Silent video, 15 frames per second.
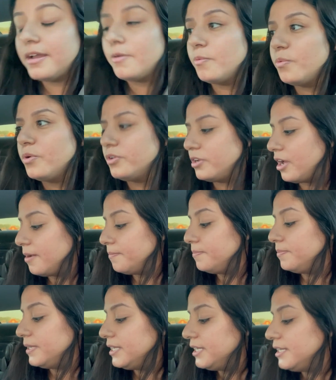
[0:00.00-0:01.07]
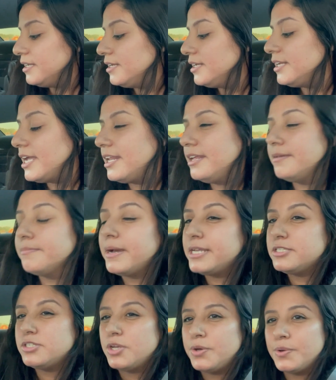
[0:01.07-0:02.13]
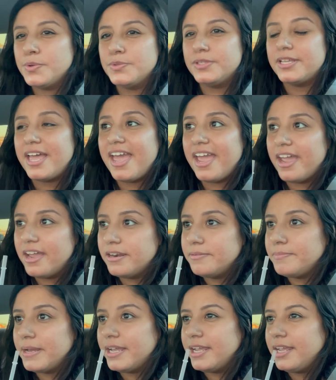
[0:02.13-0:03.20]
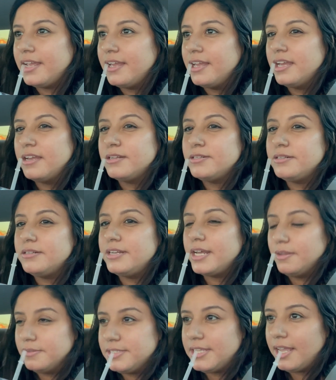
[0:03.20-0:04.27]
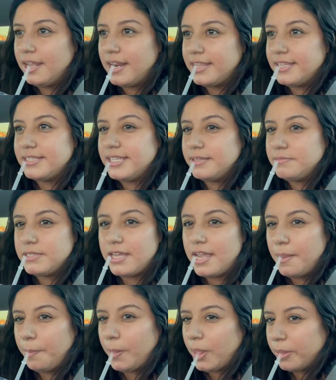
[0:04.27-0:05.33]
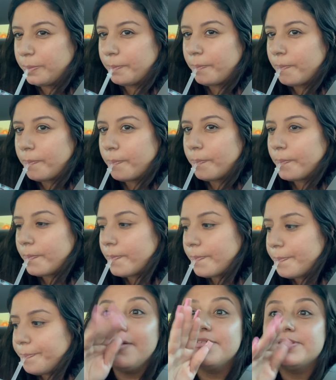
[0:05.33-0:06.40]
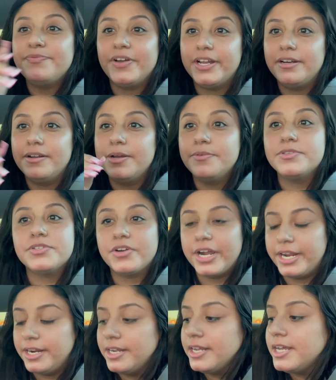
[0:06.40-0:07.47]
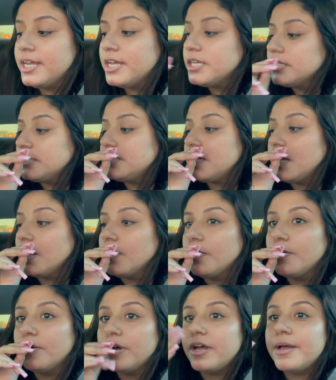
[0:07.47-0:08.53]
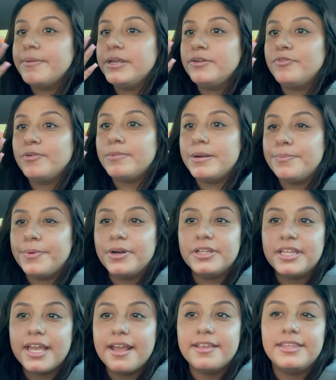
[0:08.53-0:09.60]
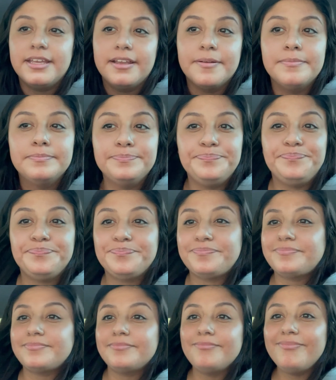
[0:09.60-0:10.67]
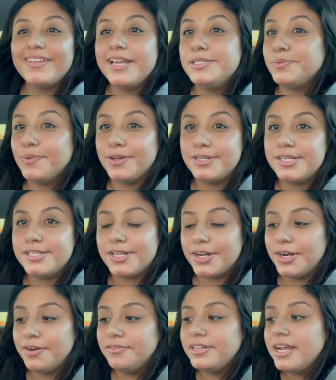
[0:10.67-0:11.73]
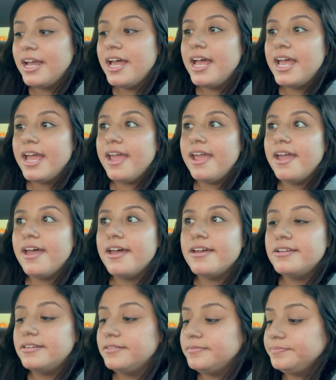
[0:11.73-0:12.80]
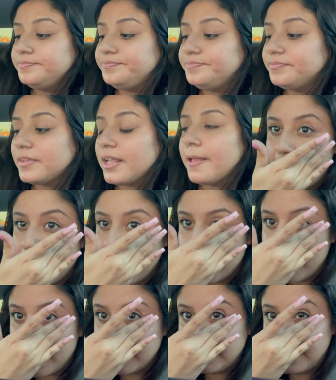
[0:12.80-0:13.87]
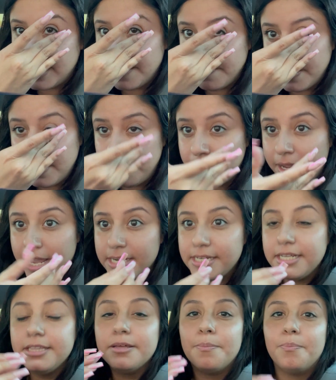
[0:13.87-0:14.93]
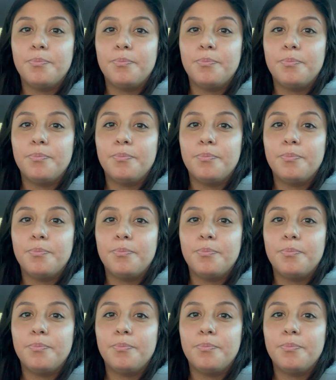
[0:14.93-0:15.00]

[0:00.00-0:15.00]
will not be getting my toes and my nails done at the same time it was fun it was great so i mean for my birthday i think it's well deserved and, and eh, i think i'm gonna be ending the